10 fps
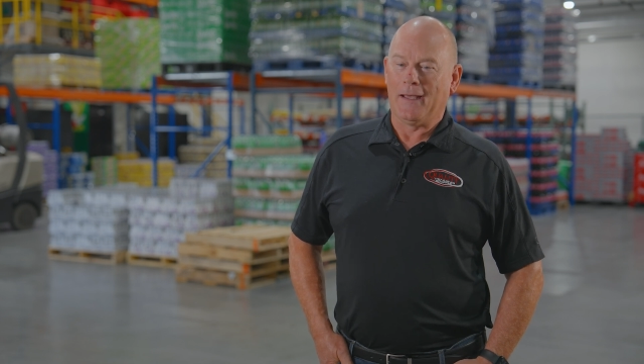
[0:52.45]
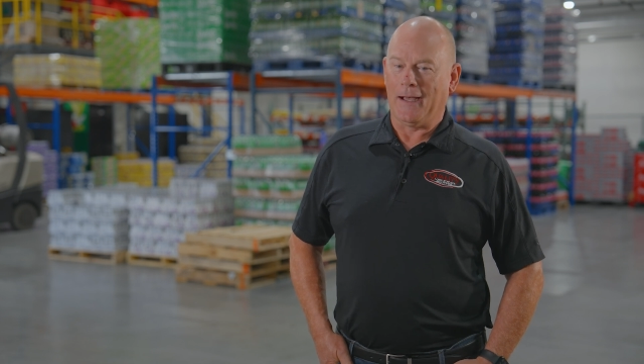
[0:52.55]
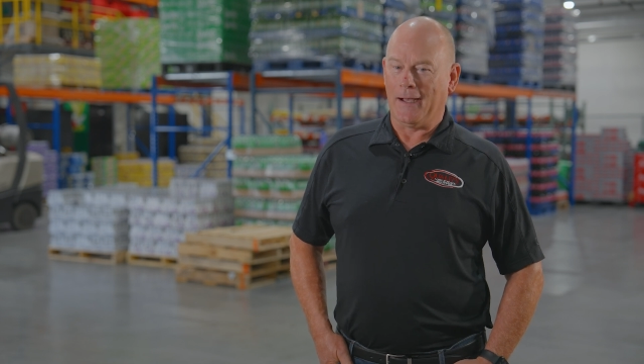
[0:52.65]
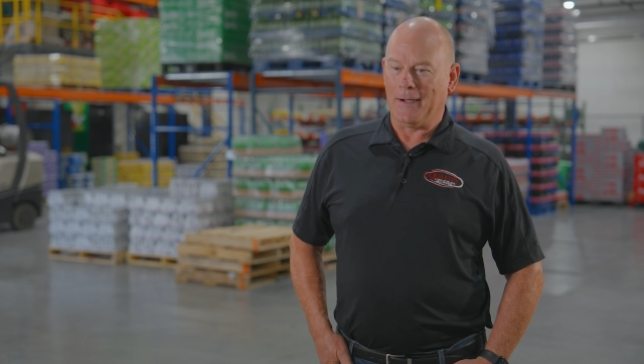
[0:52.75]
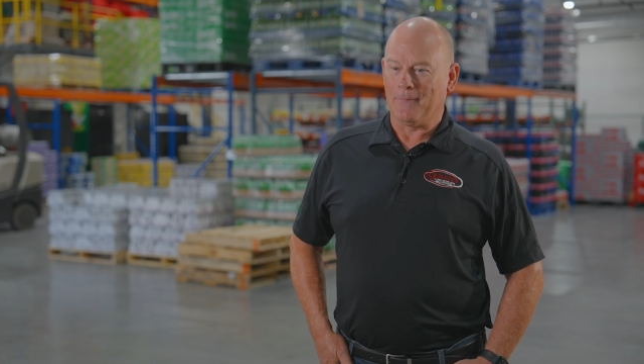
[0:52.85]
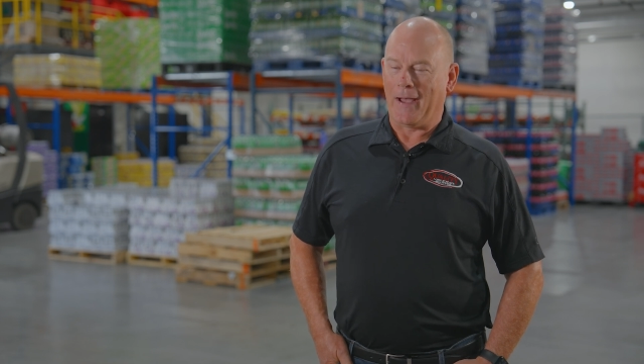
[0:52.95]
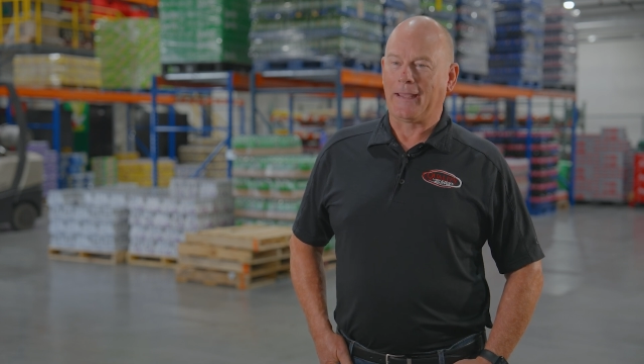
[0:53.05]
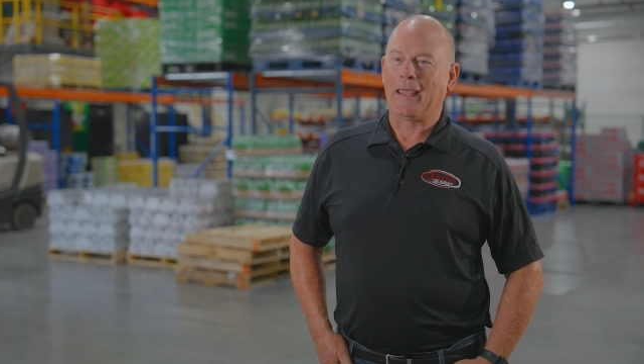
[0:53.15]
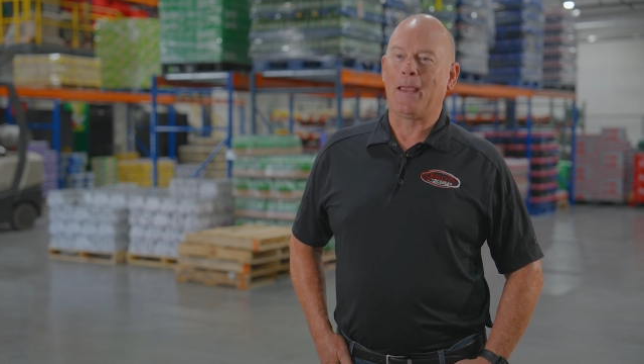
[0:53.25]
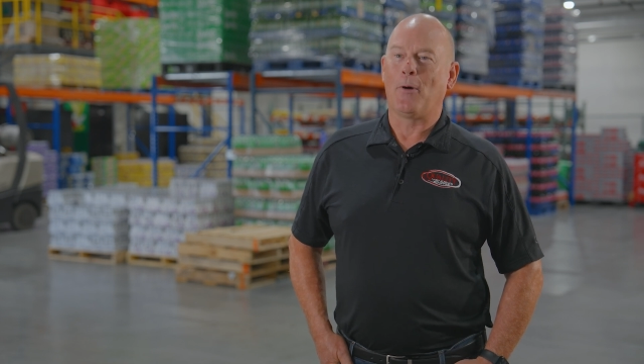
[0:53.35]
I
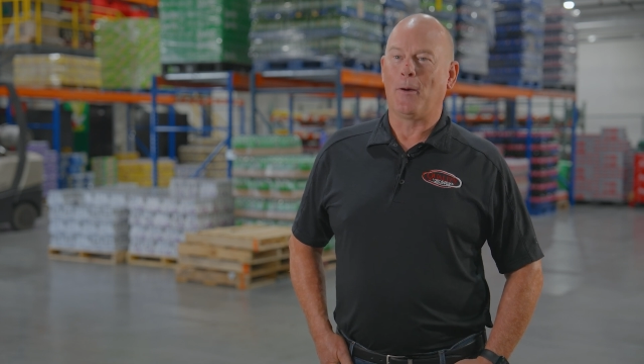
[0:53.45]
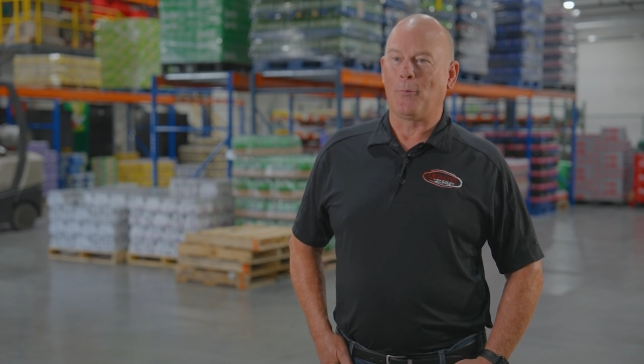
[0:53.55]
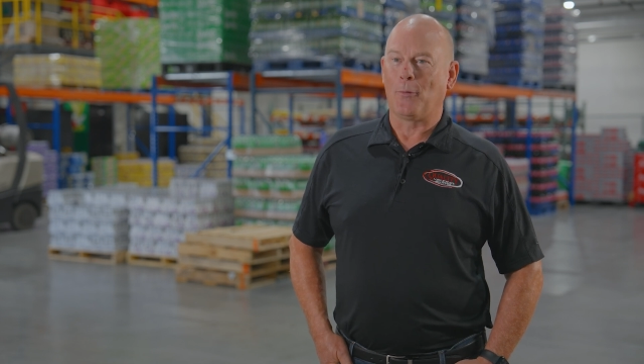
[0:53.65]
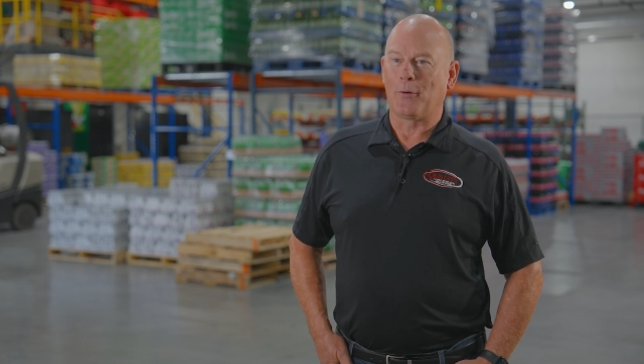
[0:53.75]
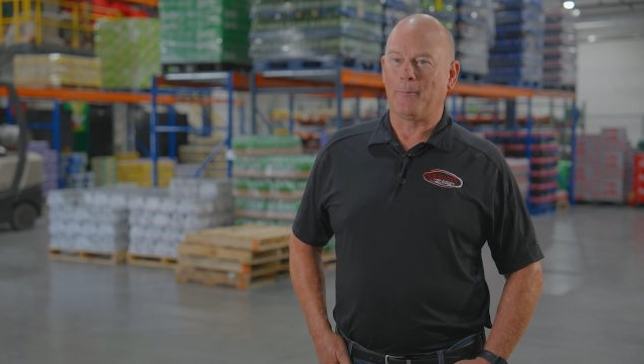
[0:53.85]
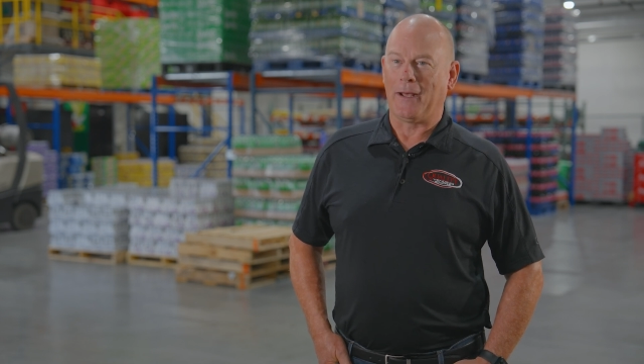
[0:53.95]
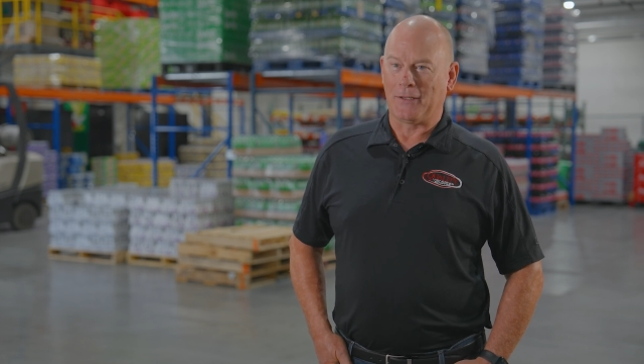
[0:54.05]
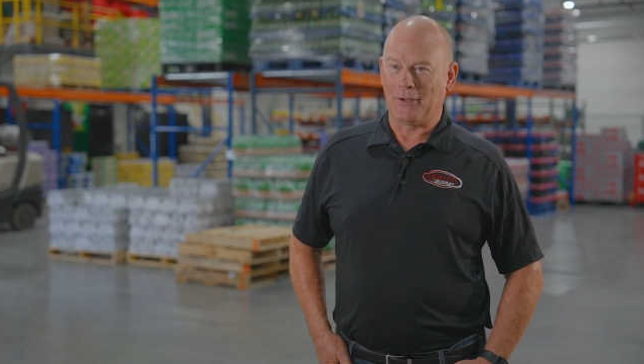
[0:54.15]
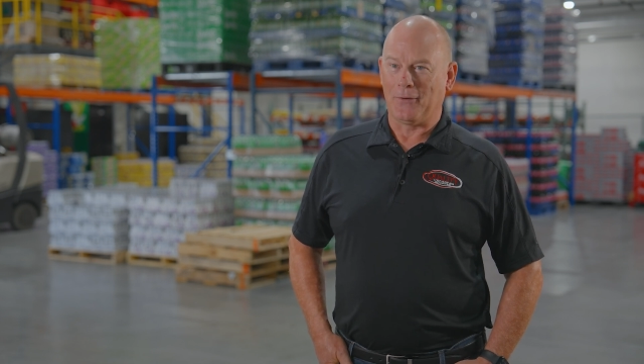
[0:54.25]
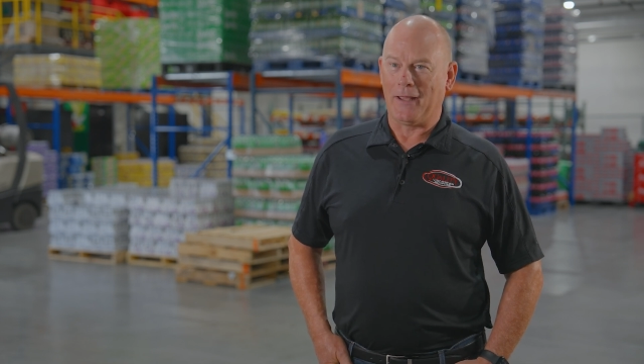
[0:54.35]
came on board about a
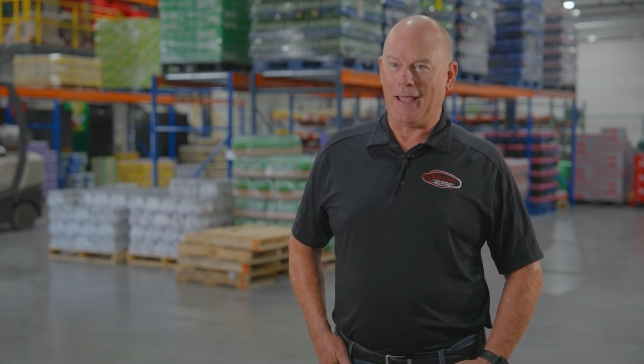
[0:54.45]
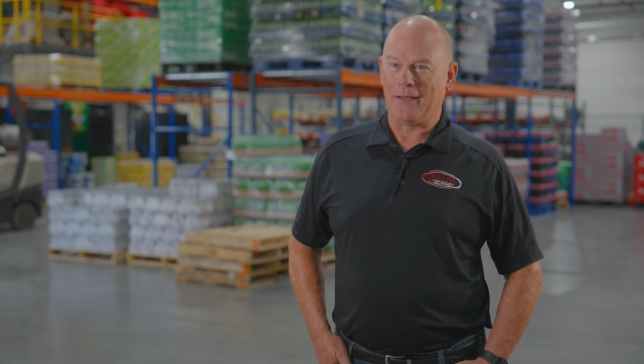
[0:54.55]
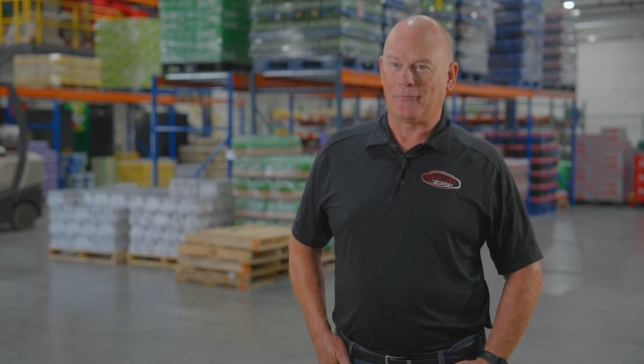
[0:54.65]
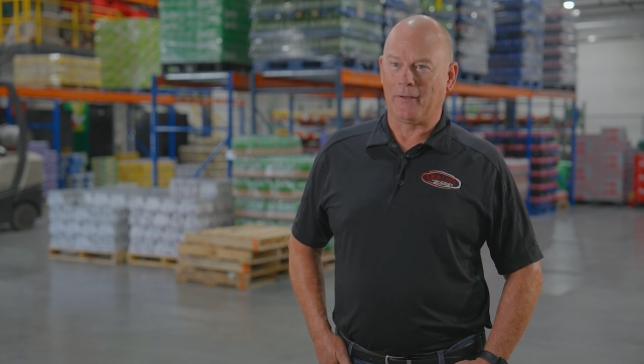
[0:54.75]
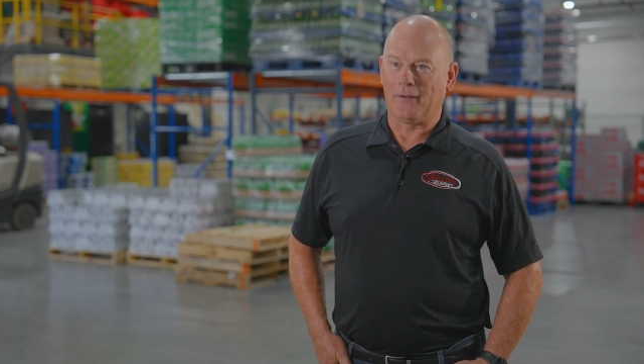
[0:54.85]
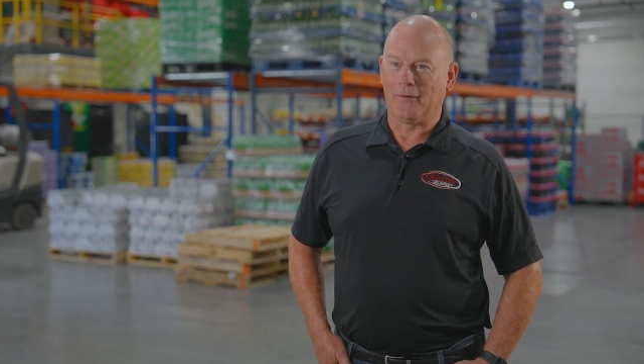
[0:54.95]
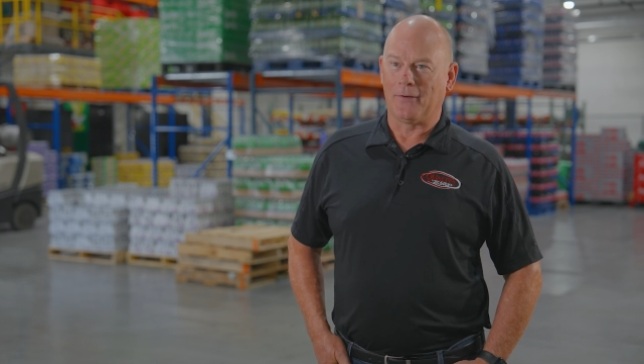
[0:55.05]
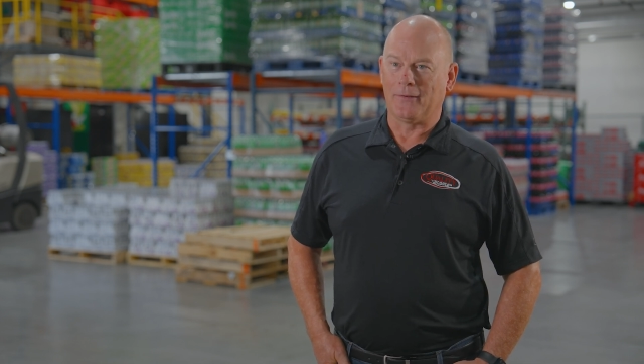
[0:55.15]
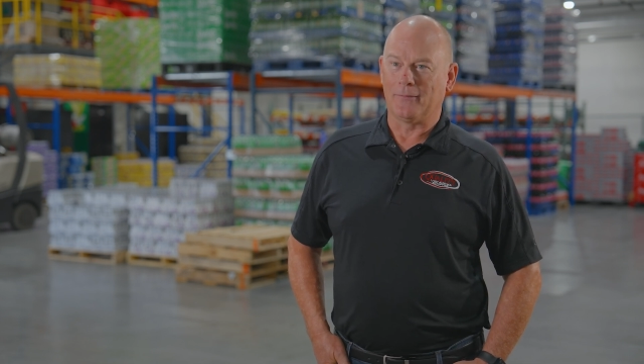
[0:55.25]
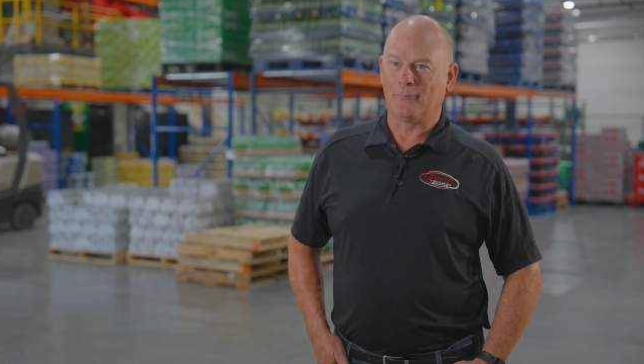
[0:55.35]
year and a half
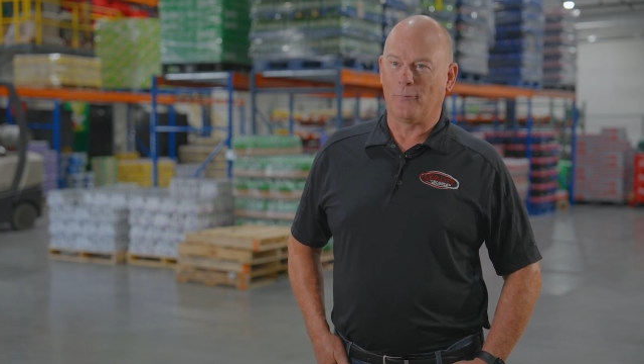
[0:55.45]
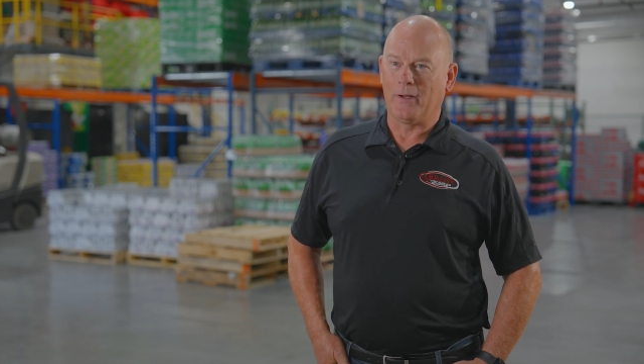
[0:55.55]
later, and we